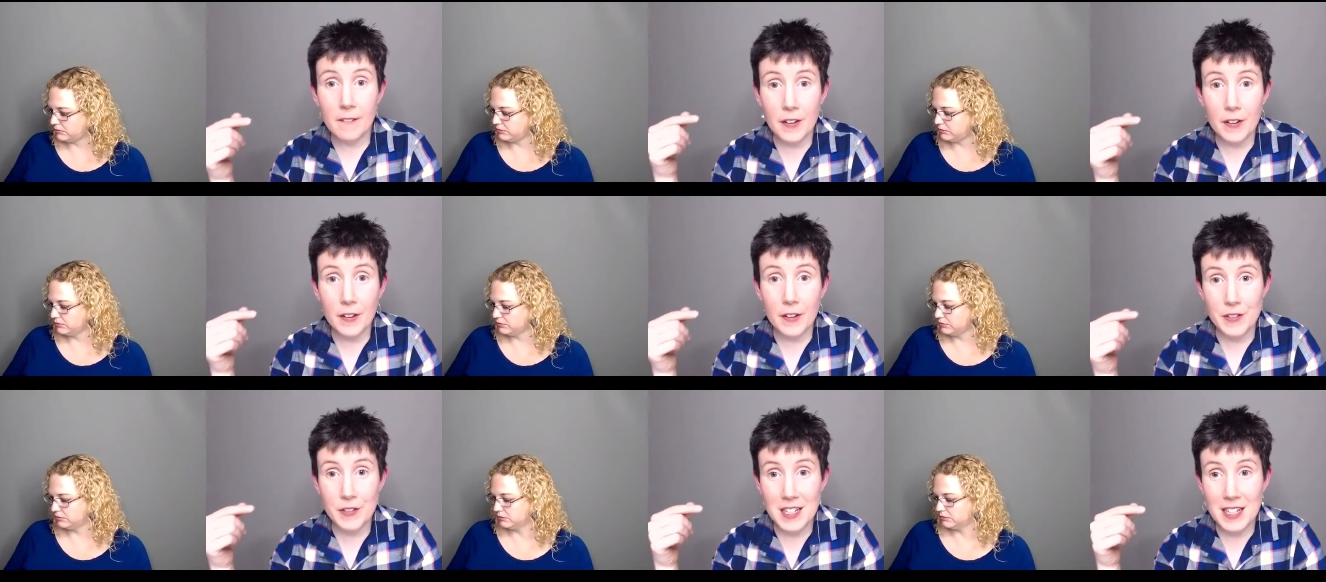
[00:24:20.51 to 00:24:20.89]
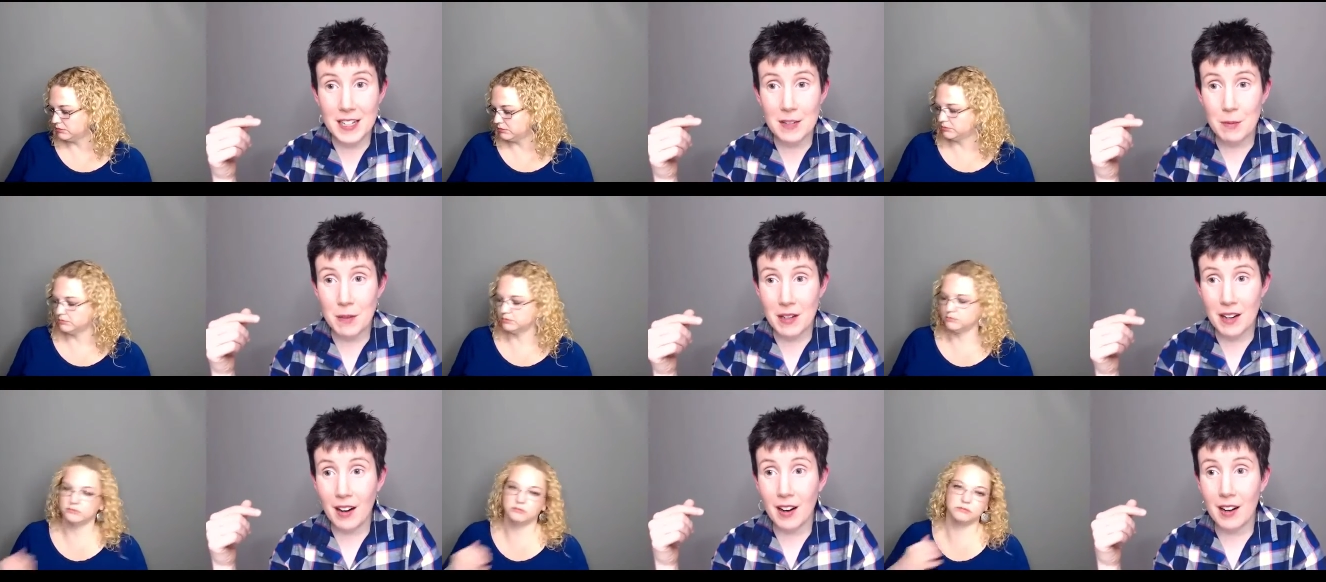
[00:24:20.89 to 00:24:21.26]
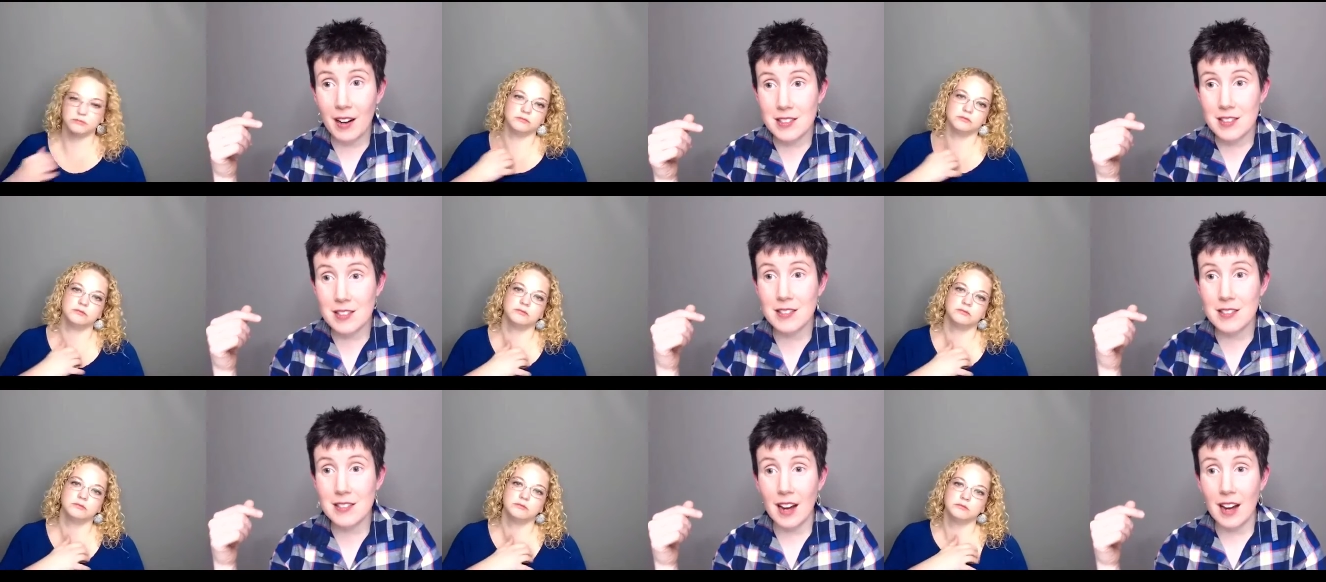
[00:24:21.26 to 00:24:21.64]

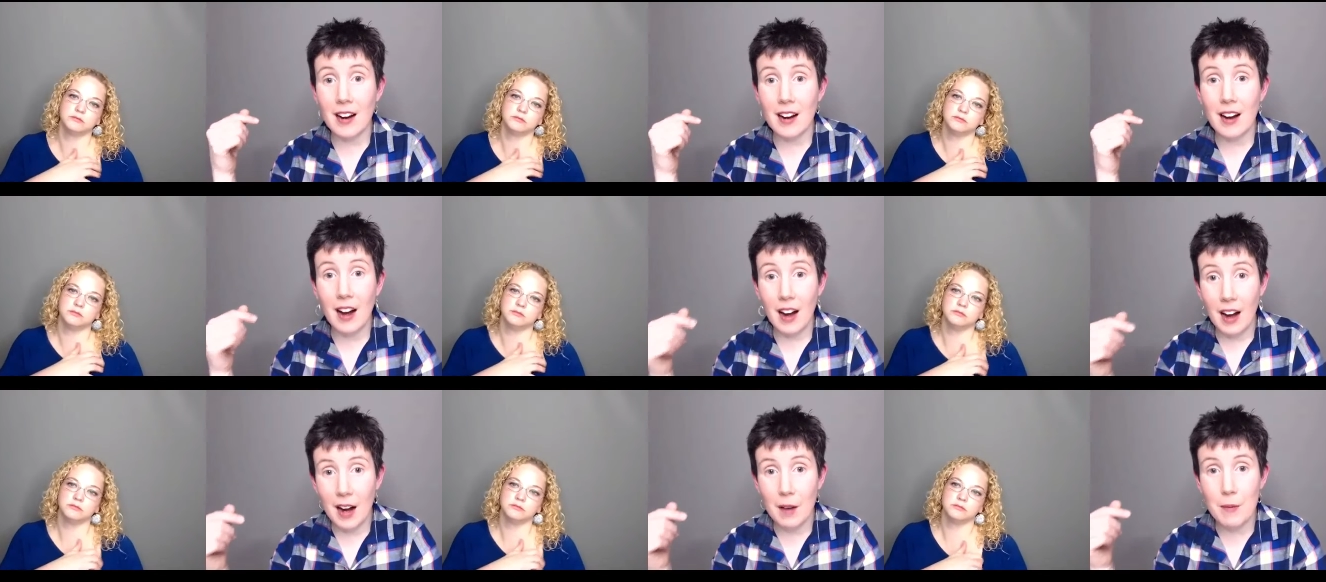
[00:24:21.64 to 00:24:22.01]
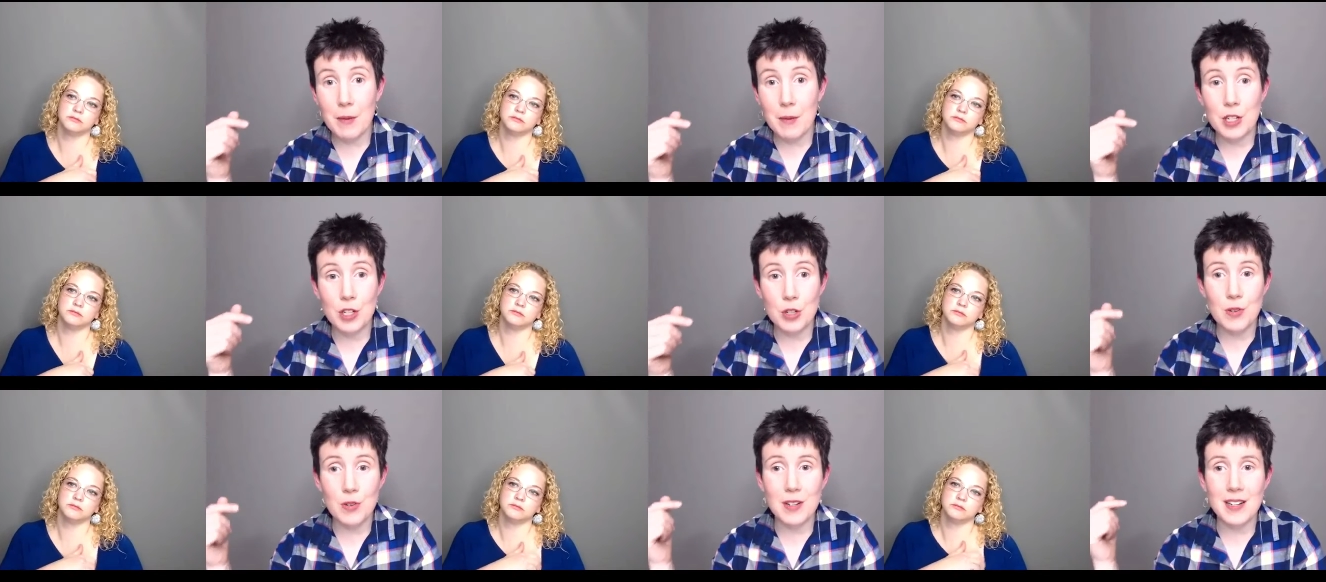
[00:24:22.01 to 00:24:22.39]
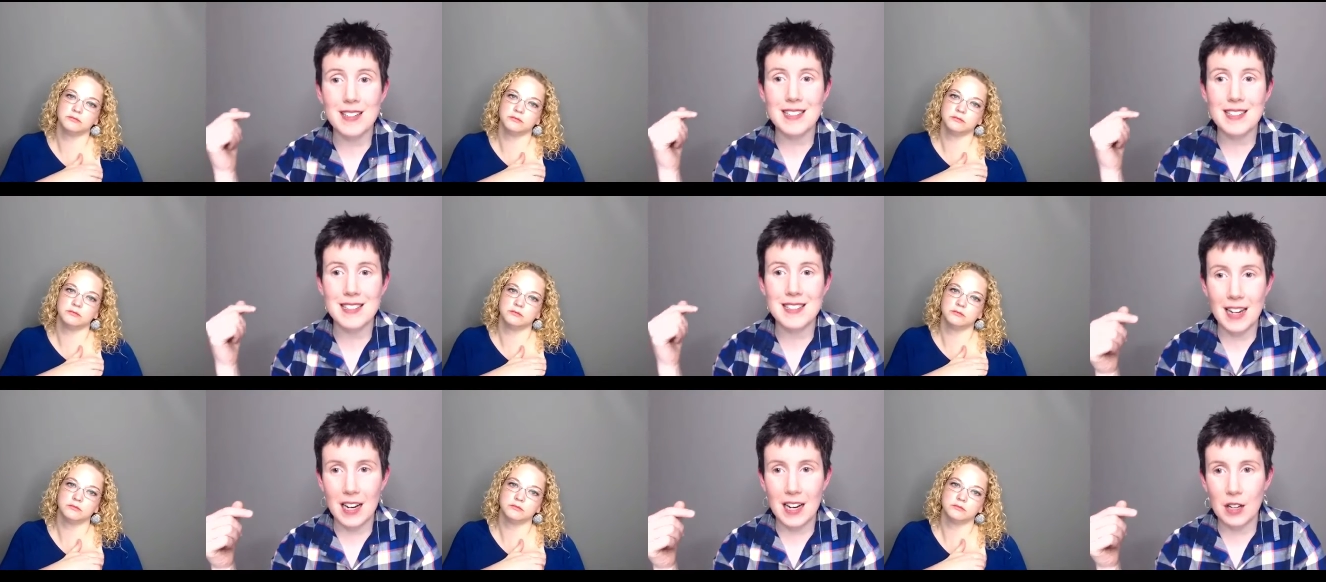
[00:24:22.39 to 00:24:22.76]
Speaker 1: 15minutehustle.com, and you
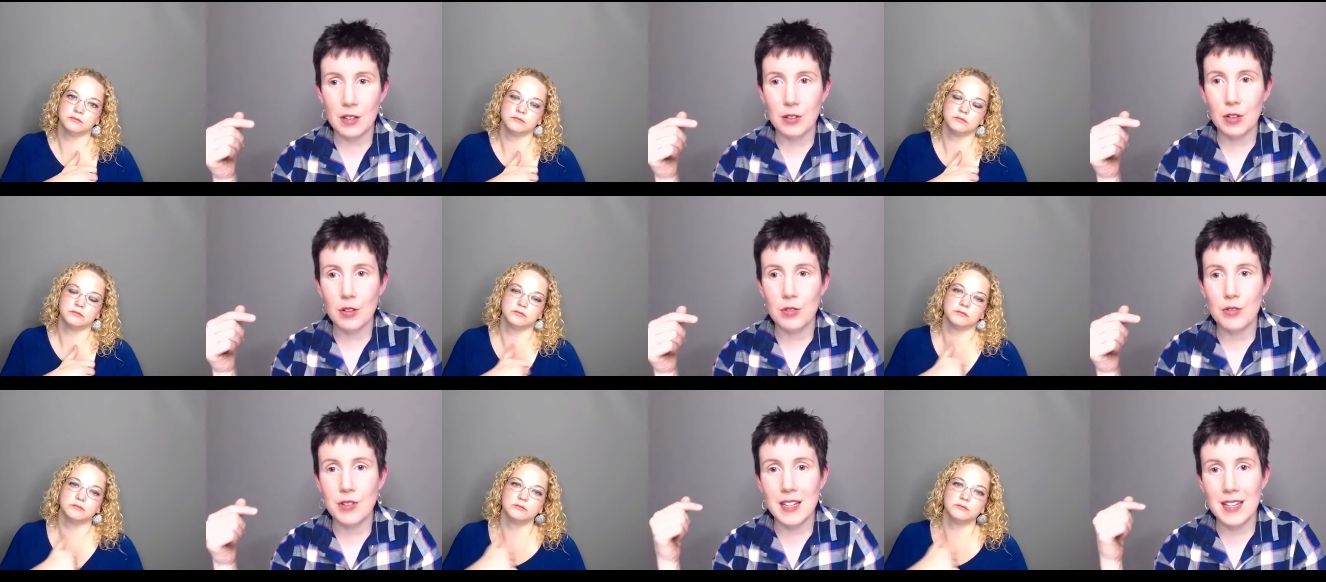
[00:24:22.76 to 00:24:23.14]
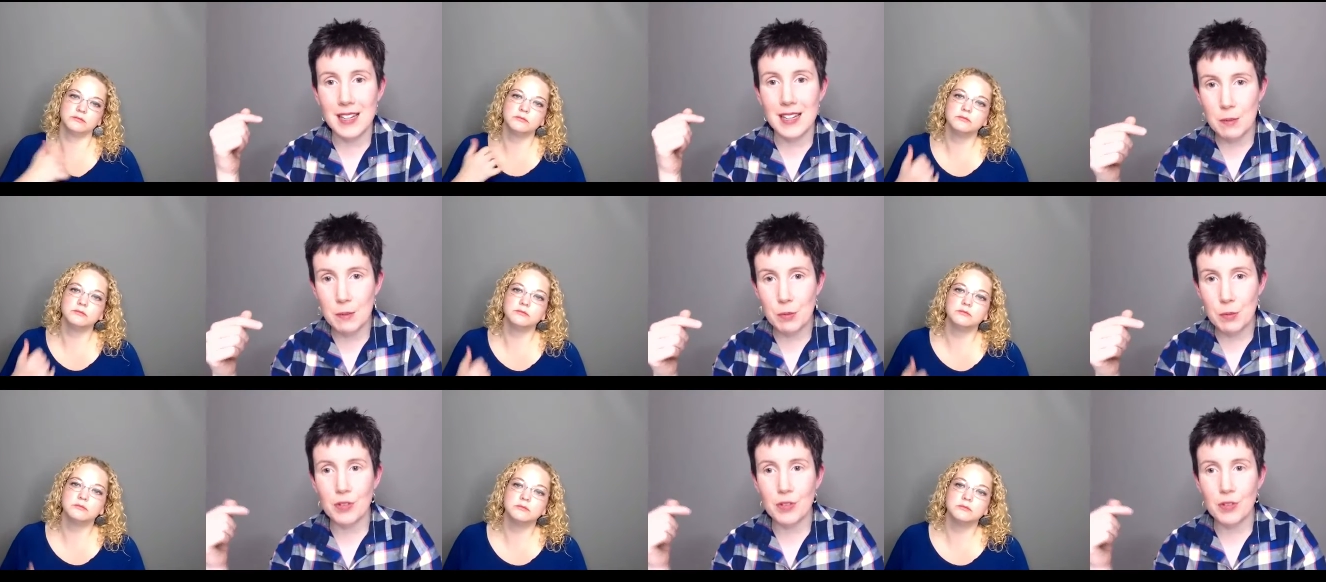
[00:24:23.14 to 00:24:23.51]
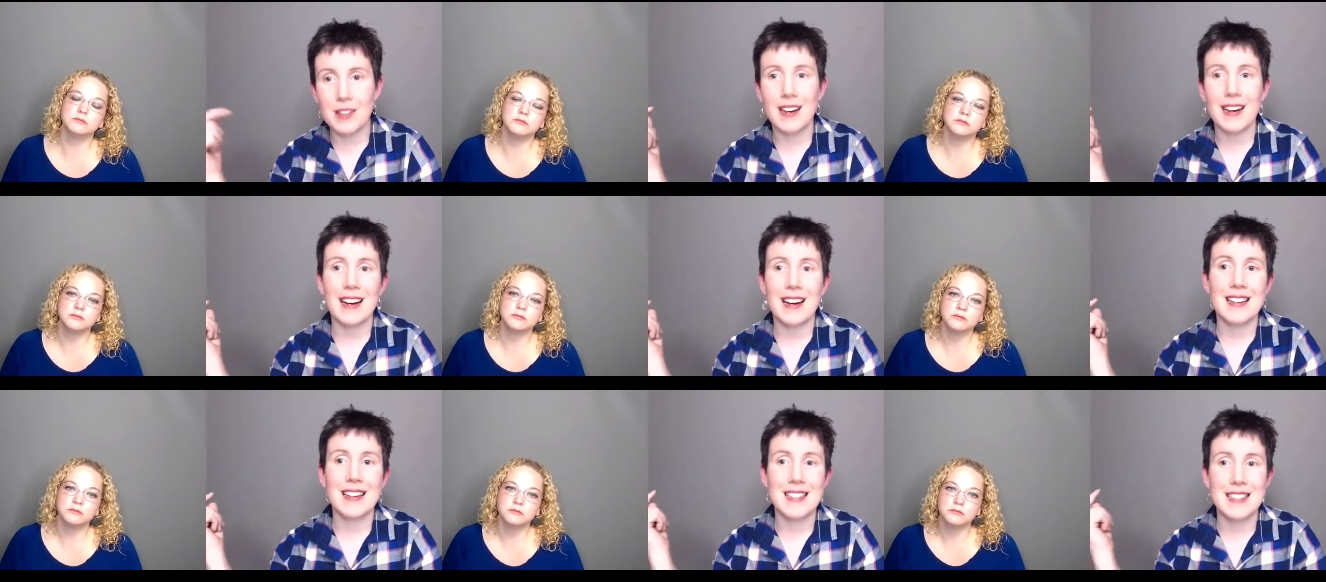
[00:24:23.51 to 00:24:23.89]
can download the ebook that
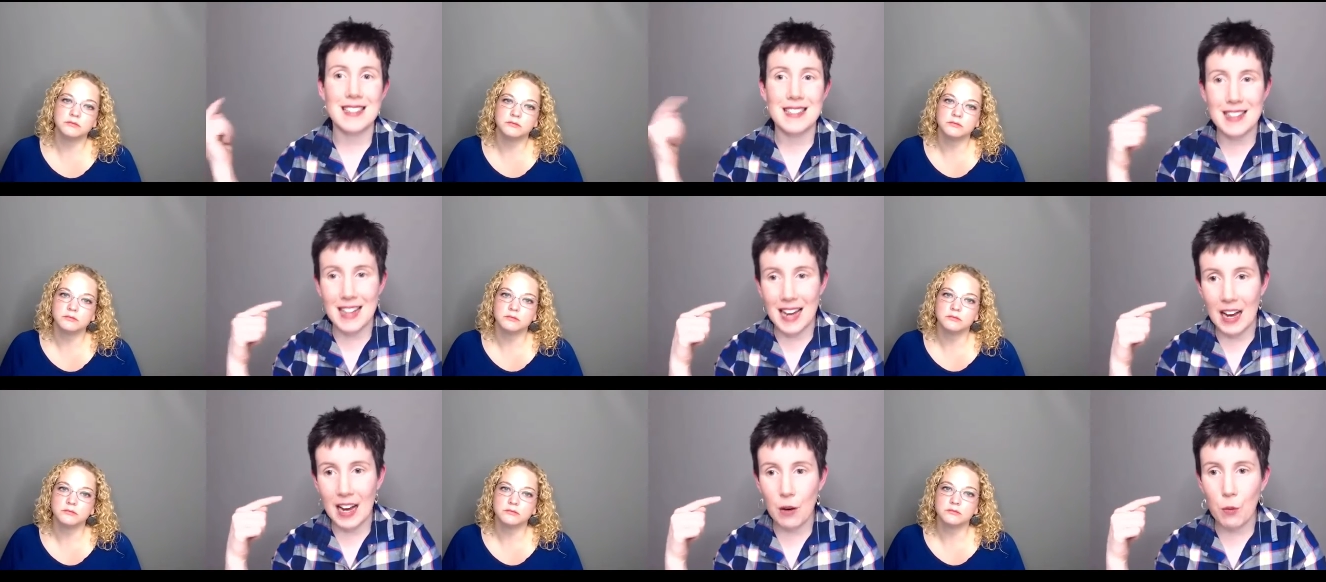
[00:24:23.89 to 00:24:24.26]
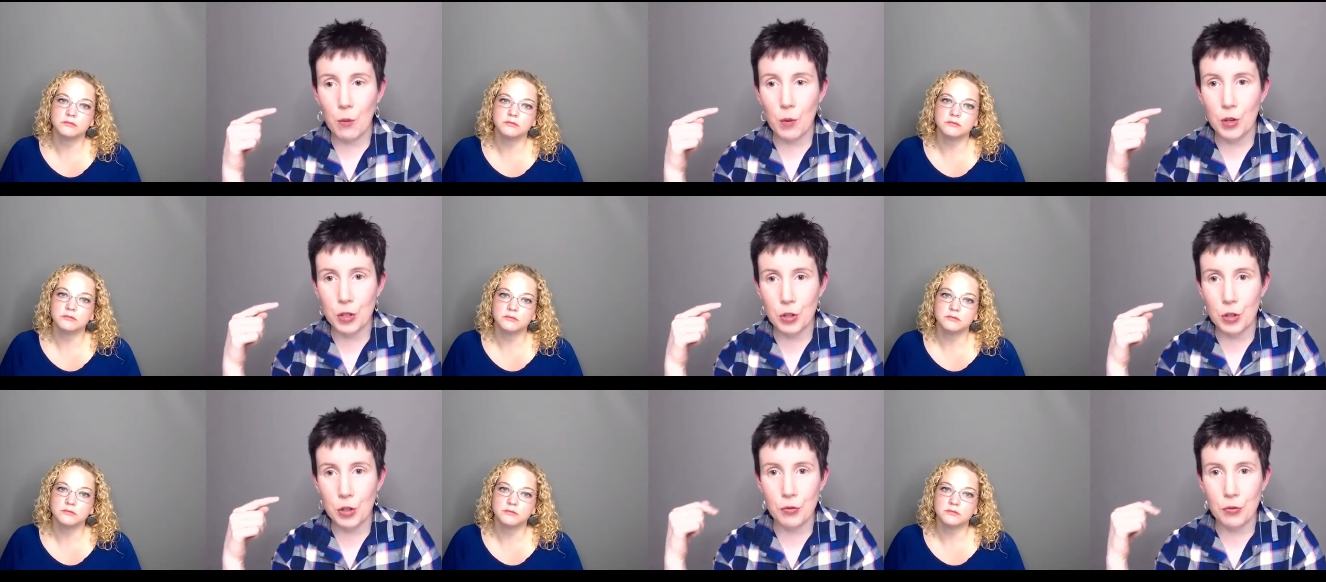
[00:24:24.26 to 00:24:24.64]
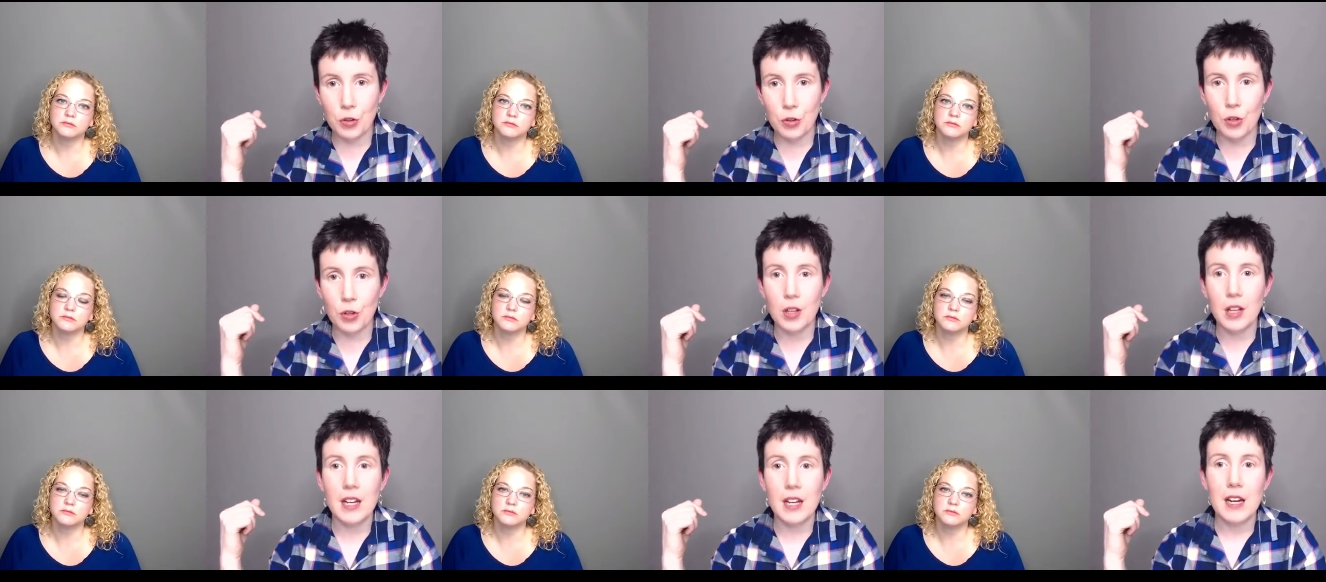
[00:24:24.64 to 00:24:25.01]
has that
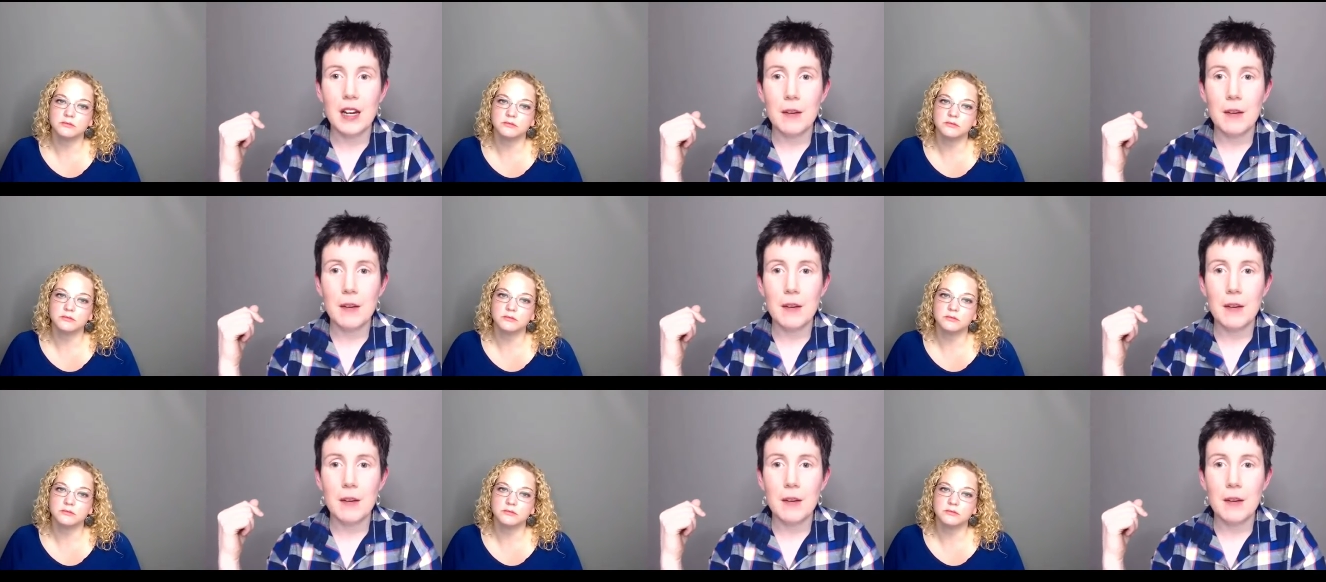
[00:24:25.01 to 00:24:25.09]
wonderful